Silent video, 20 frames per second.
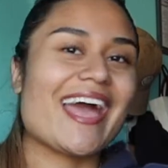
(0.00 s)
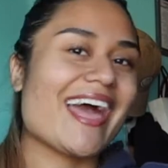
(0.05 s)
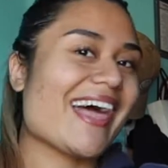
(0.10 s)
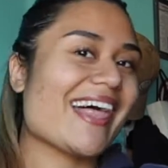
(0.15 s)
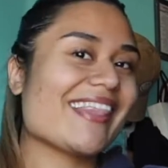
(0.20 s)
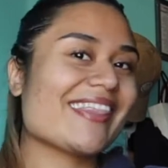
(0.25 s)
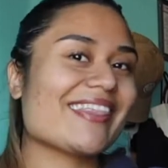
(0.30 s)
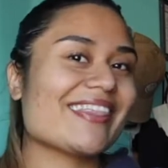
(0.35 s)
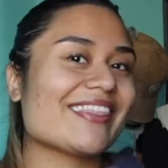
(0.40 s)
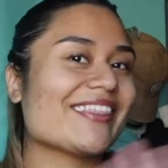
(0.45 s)

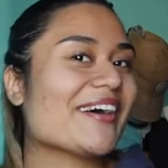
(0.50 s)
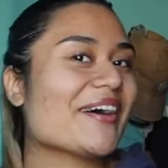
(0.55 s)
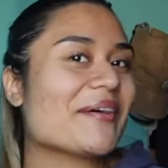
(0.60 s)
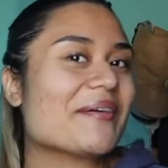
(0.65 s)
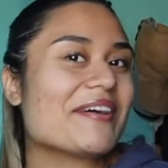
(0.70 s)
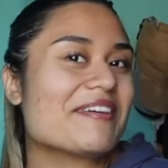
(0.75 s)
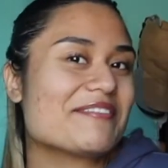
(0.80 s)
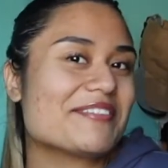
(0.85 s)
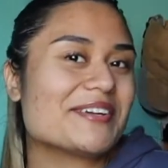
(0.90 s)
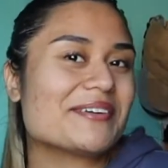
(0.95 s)
Hello
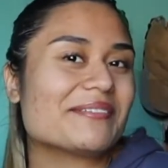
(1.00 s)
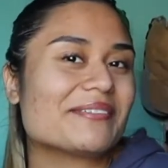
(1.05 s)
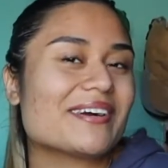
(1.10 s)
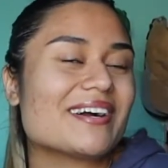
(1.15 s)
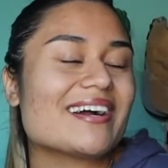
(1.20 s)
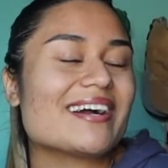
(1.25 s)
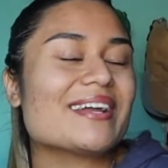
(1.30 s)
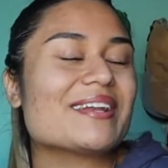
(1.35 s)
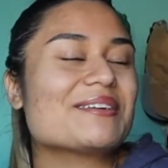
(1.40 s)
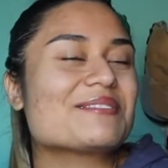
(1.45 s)

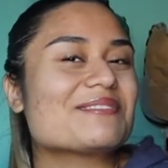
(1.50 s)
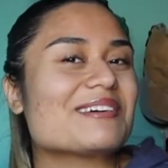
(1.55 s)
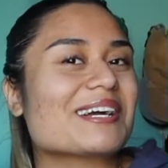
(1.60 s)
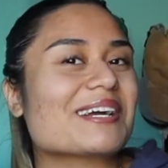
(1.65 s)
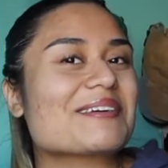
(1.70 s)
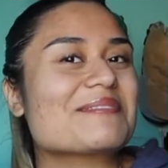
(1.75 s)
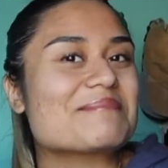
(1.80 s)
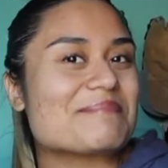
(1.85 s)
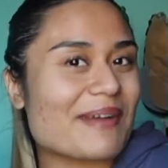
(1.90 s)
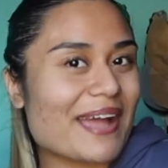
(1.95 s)
everyone,
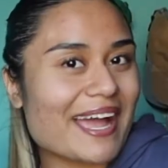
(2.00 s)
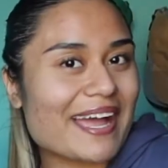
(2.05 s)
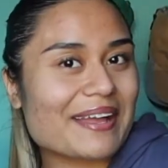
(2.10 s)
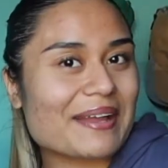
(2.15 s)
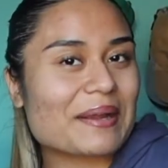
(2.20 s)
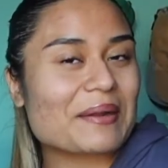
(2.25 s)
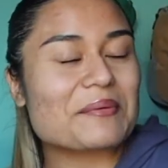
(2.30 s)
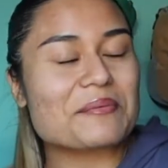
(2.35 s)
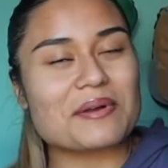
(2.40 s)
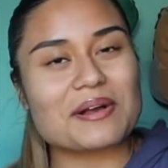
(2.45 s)
welcome
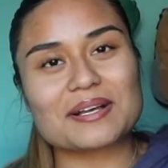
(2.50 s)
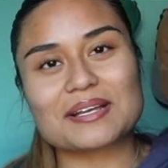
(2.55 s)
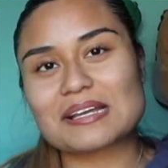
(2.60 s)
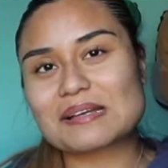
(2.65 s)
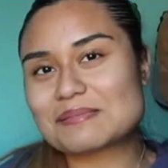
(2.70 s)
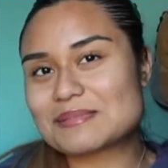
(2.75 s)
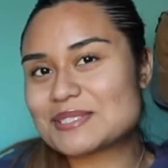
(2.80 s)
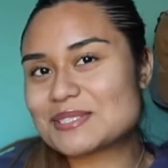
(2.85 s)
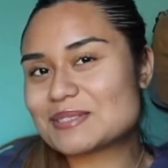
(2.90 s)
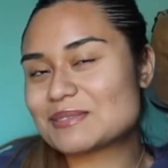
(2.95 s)
back or
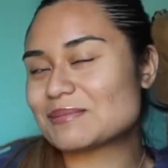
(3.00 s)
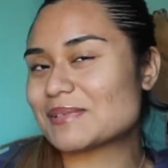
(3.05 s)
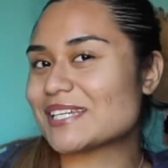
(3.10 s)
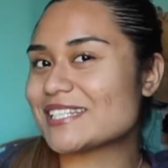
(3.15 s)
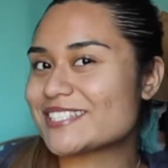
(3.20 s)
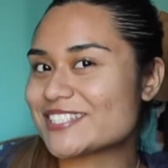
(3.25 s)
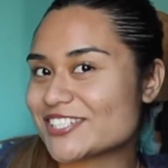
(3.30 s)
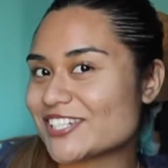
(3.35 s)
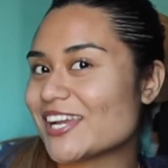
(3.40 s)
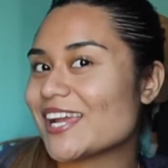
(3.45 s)
welcome to my
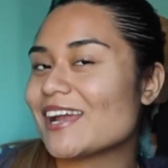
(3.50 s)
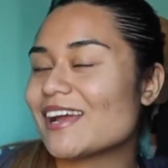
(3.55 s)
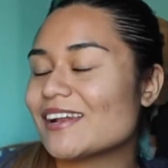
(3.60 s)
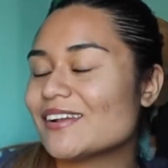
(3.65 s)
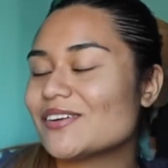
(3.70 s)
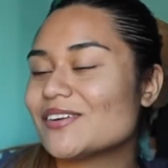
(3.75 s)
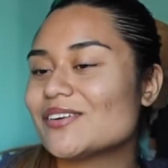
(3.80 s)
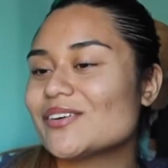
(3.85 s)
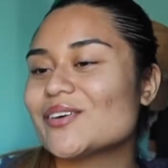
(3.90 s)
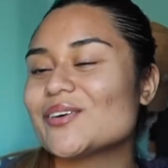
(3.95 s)

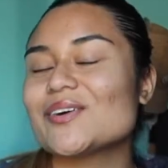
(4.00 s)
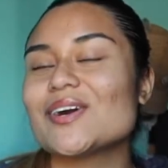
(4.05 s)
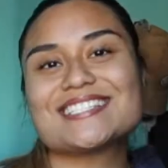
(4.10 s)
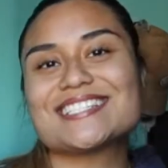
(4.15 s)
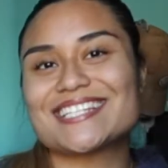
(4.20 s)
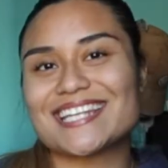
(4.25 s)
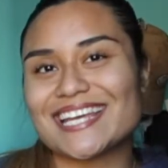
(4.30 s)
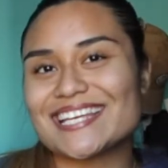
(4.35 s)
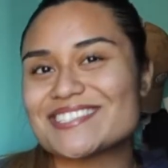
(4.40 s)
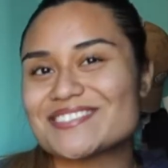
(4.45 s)
channel.
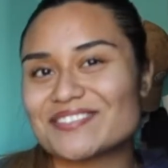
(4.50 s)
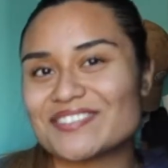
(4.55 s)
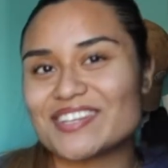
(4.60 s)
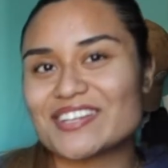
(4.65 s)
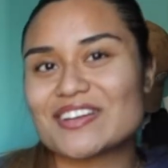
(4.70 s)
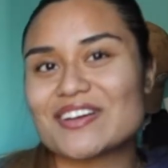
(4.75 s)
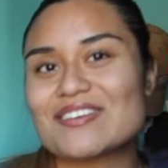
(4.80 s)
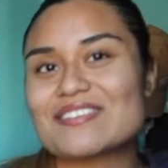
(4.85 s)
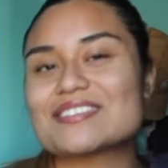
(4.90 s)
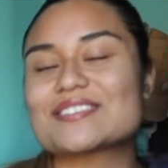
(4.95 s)
Today's
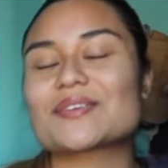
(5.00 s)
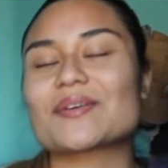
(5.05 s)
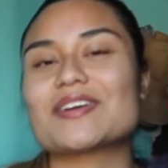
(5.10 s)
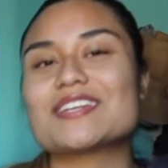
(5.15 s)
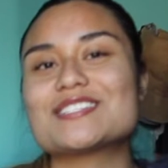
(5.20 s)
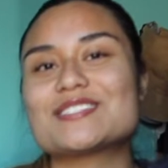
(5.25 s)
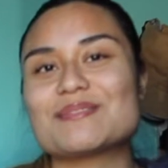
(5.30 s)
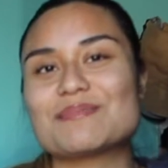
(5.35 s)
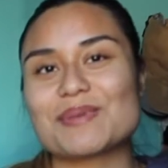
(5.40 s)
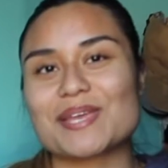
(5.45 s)
video is
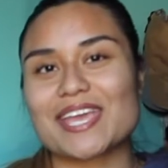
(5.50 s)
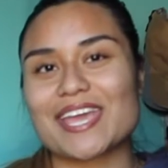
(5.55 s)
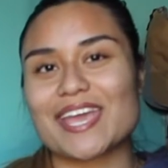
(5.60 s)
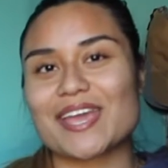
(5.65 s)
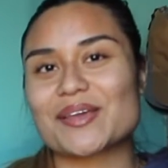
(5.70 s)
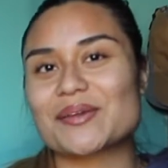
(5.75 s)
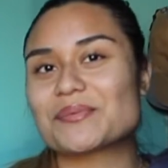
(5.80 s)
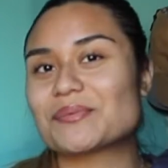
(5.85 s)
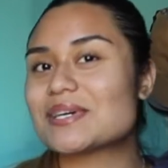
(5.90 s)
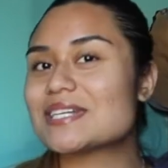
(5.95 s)
going to be
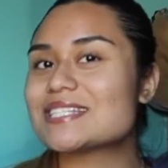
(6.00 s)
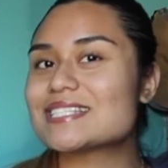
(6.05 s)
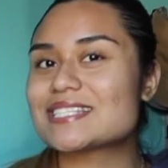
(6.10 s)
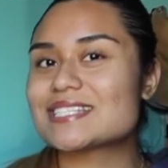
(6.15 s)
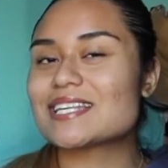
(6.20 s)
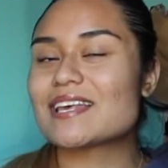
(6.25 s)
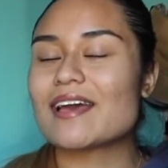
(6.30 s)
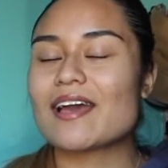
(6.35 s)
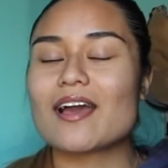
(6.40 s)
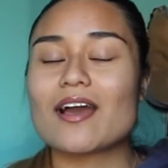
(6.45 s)
a
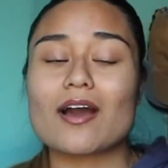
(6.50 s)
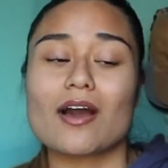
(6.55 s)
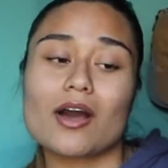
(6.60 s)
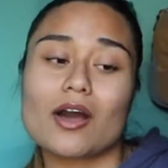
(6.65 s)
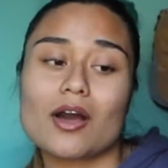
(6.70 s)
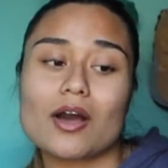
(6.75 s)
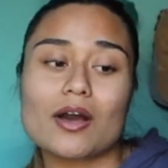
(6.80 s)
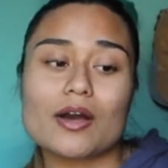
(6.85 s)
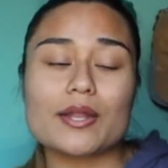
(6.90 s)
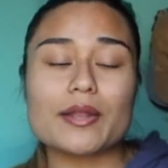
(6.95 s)
what's
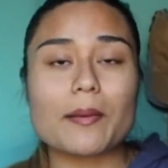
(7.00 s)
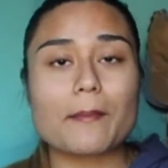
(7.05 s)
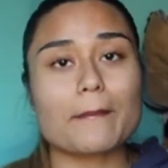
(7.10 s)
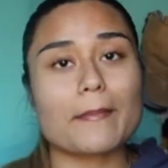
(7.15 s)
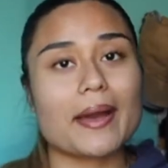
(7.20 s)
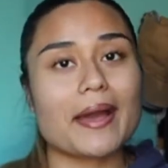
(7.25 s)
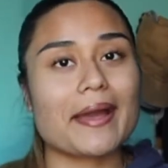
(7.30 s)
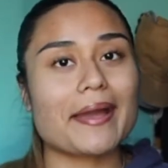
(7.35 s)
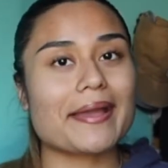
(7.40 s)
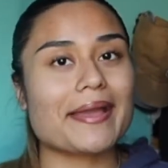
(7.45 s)
on
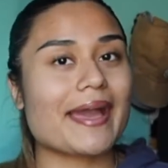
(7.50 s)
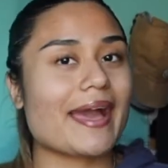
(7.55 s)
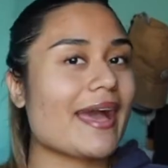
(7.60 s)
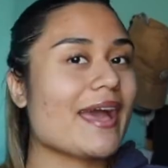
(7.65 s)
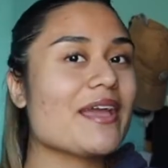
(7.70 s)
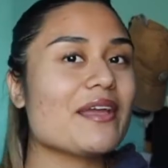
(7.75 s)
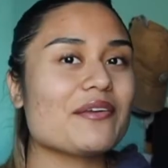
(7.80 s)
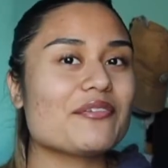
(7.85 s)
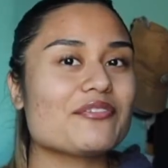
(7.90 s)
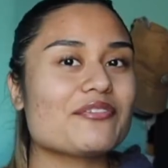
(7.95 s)
my
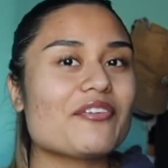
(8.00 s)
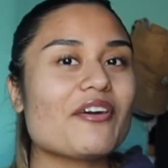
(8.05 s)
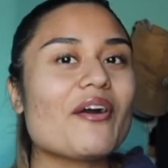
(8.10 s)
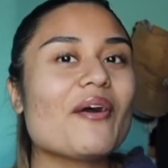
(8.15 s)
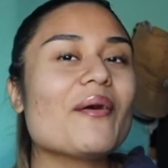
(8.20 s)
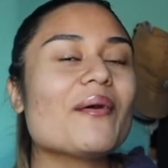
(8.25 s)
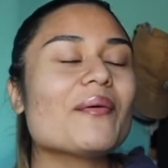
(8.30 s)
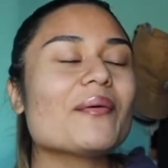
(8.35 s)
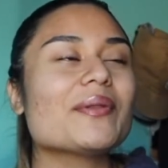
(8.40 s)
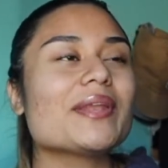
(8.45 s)

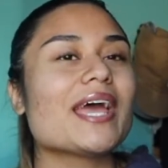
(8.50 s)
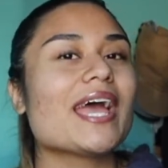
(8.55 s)
iPhone.